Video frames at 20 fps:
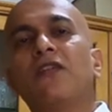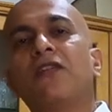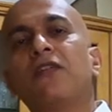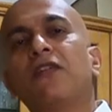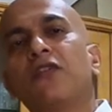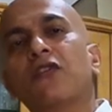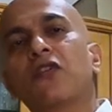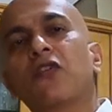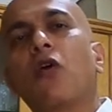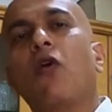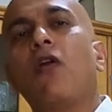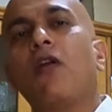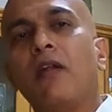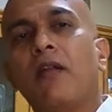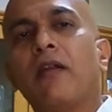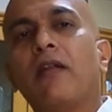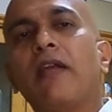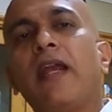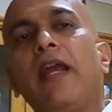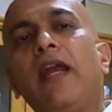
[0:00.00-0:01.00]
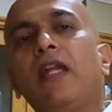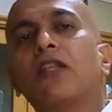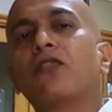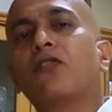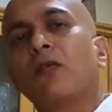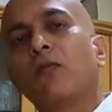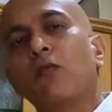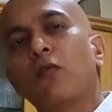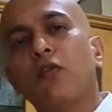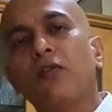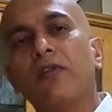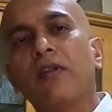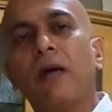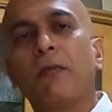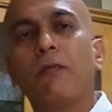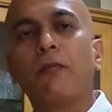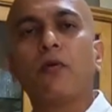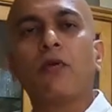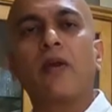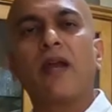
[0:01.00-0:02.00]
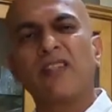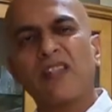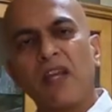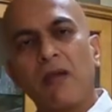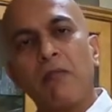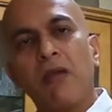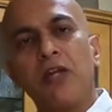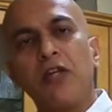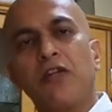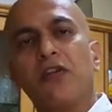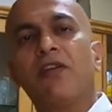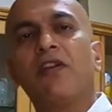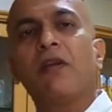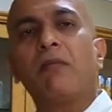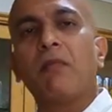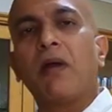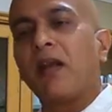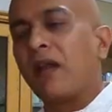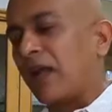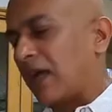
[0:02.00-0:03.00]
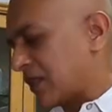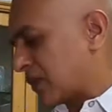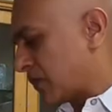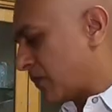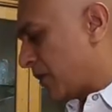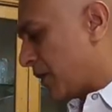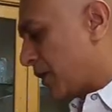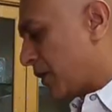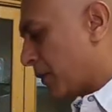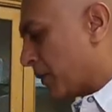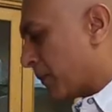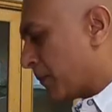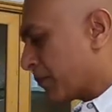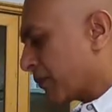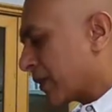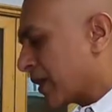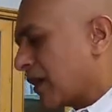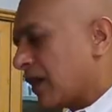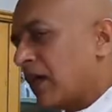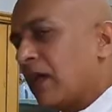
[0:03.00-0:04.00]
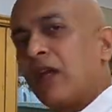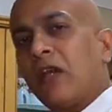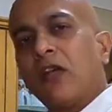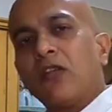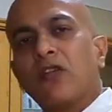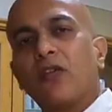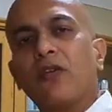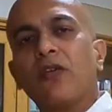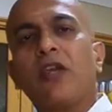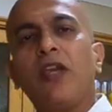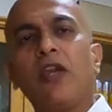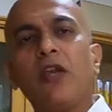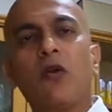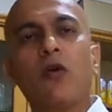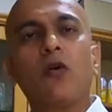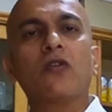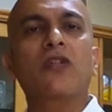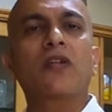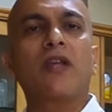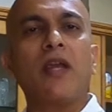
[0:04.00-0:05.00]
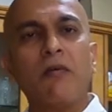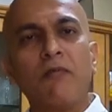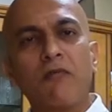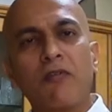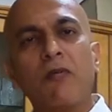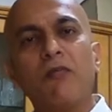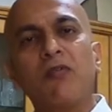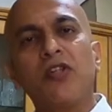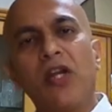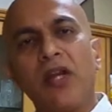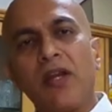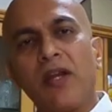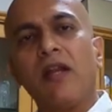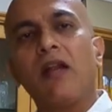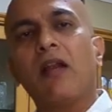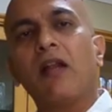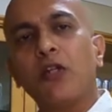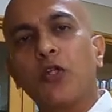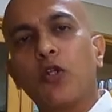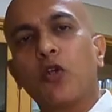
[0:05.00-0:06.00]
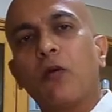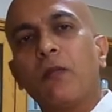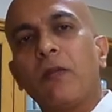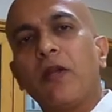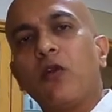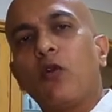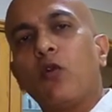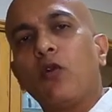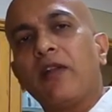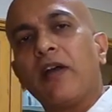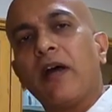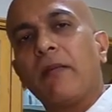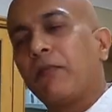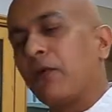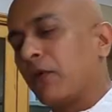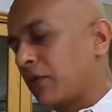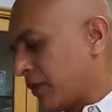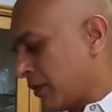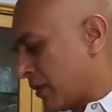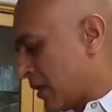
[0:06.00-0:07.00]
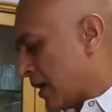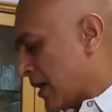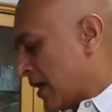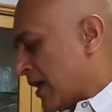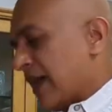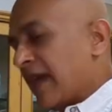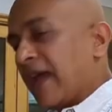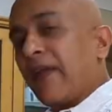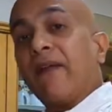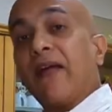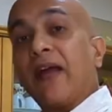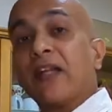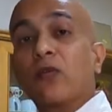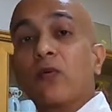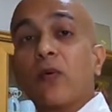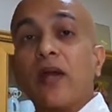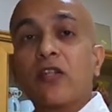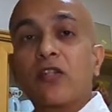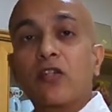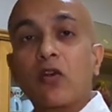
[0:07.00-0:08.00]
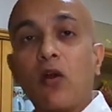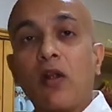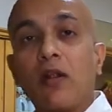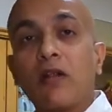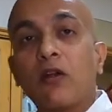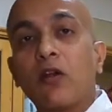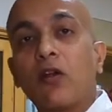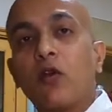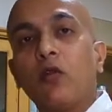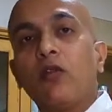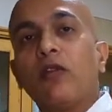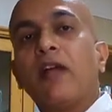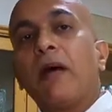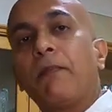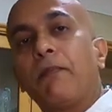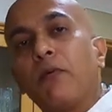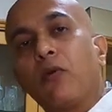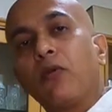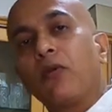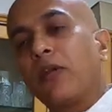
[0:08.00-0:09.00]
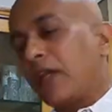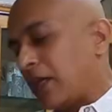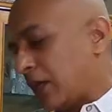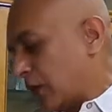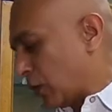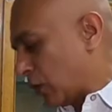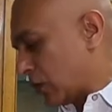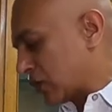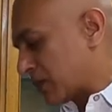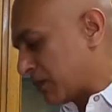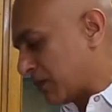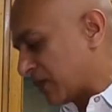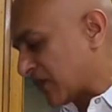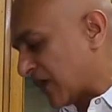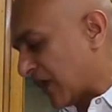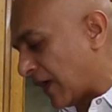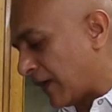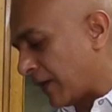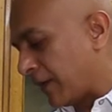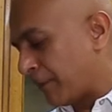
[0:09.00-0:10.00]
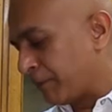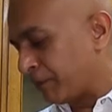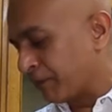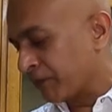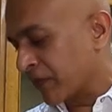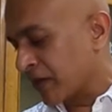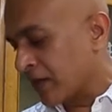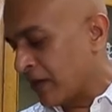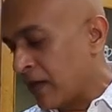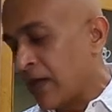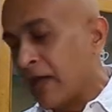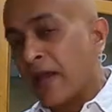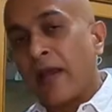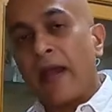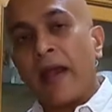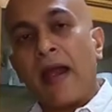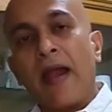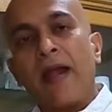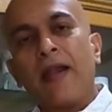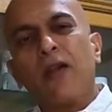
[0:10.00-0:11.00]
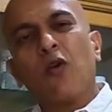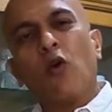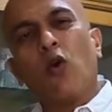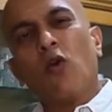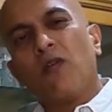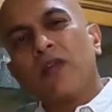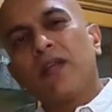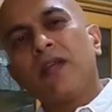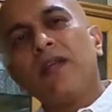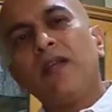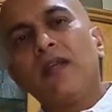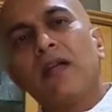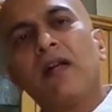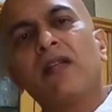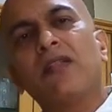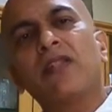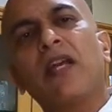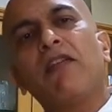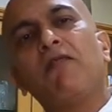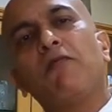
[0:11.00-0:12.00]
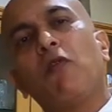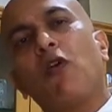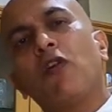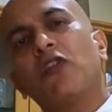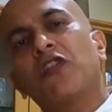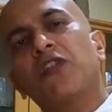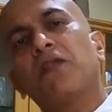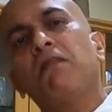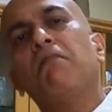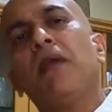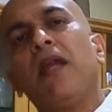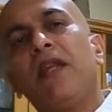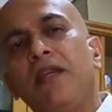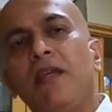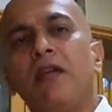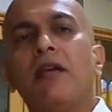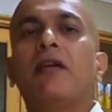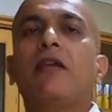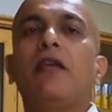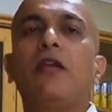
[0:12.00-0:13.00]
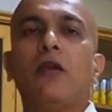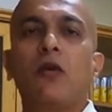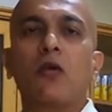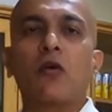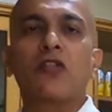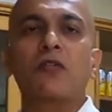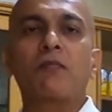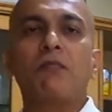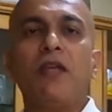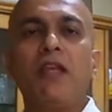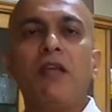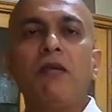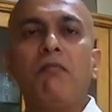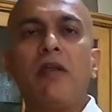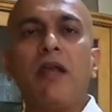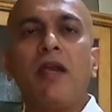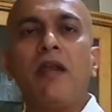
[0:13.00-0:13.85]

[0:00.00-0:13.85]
as it is called, hails from Kundapur, as I mentioned in my last video. So the ghee roast came from Shetty Lunch Home in Kundapur, and that's why it's called the Kundapur ghee roast masala. And over the years I've watched many a ghee roast being